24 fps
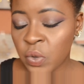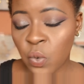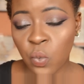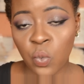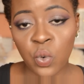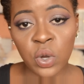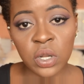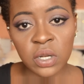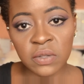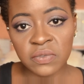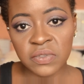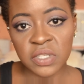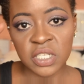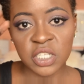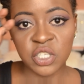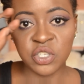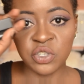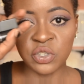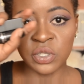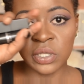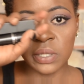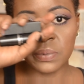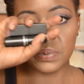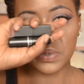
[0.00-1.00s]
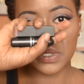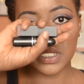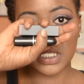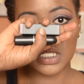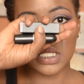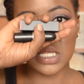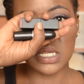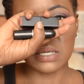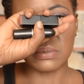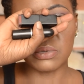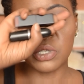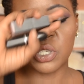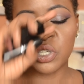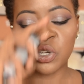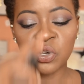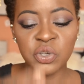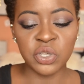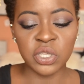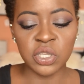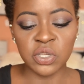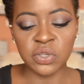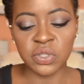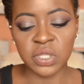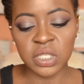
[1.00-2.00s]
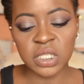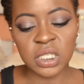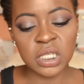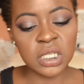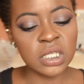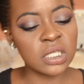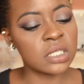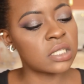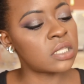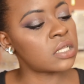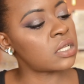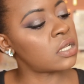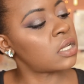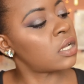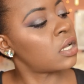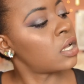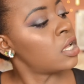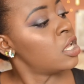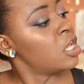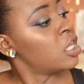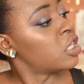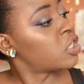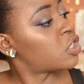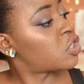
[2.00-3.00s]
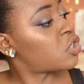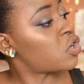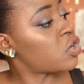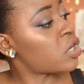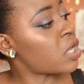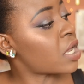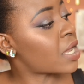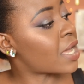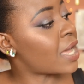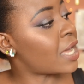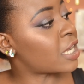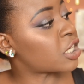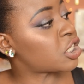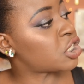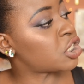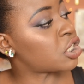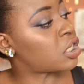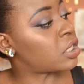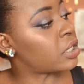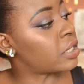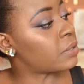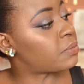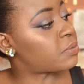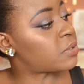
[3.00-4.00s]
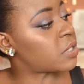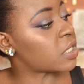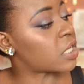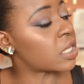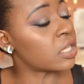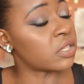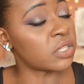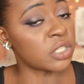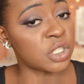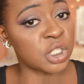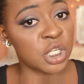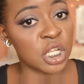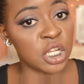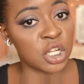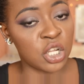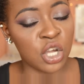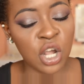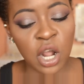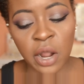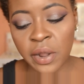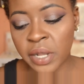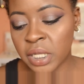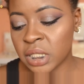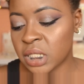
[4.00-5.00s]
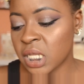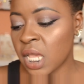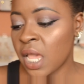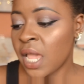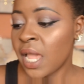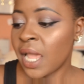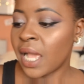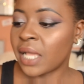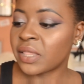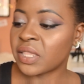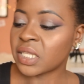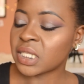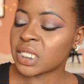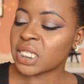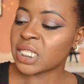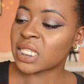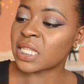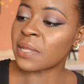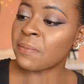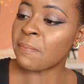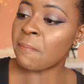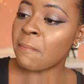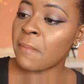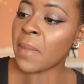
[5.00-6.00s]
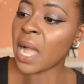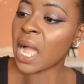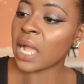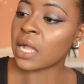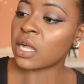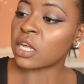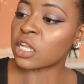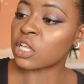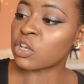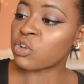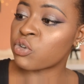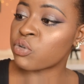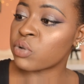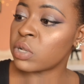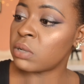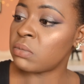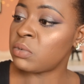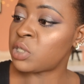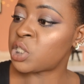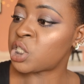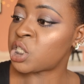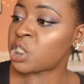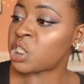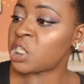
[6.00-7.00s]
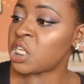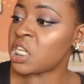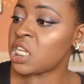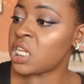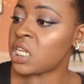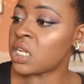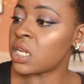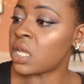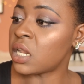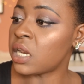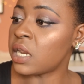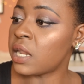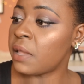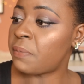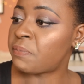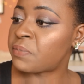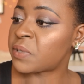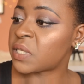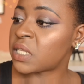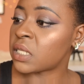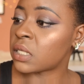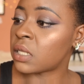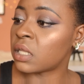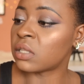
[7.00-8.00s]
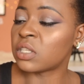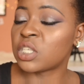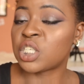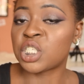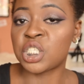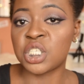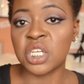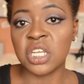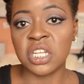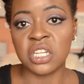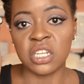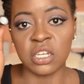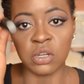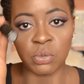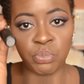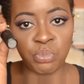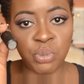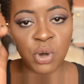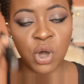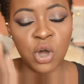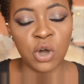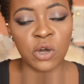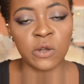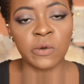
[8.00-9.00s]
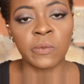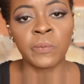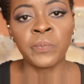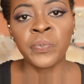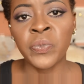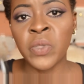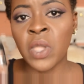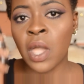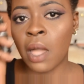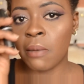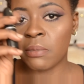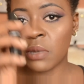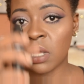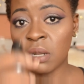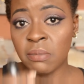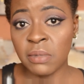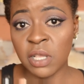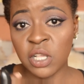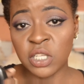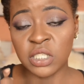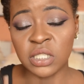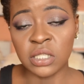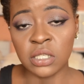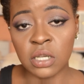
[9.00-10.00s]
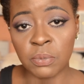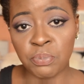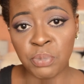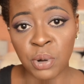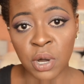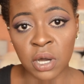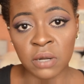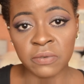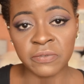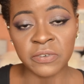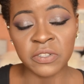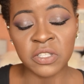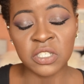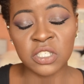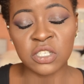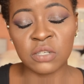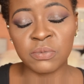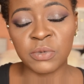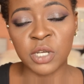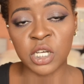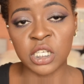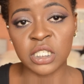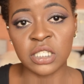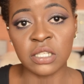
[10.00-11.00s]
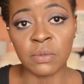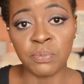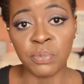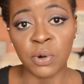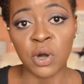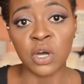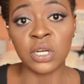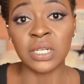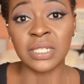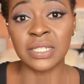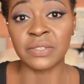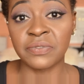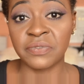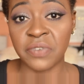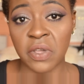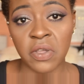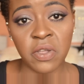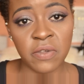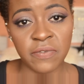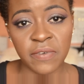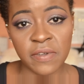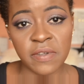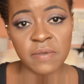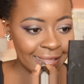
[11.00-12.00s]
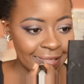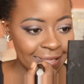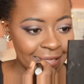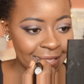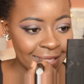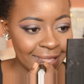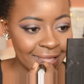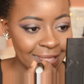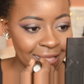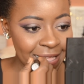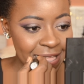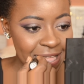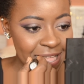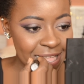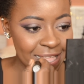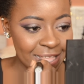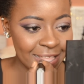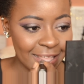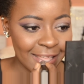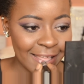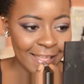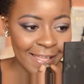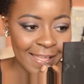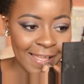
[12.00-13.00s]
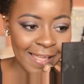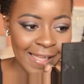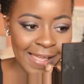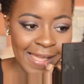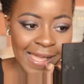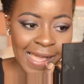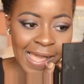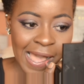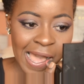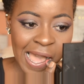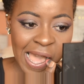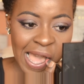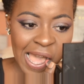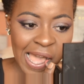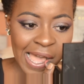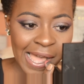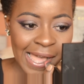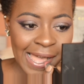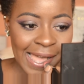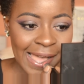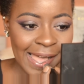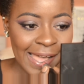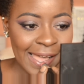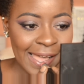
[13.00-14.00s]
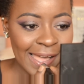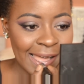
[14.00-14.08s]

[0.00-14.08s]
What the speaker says: one of these two lipsticks that I'm showing you. This is the Sonia Kashuk lipstick in the shade Current, and this is the MAC Cream Sheen lipstick in the shade Nippon. I'm going to be using Nippon for this look because Nippon is very, very pink and it goes well with the eye look.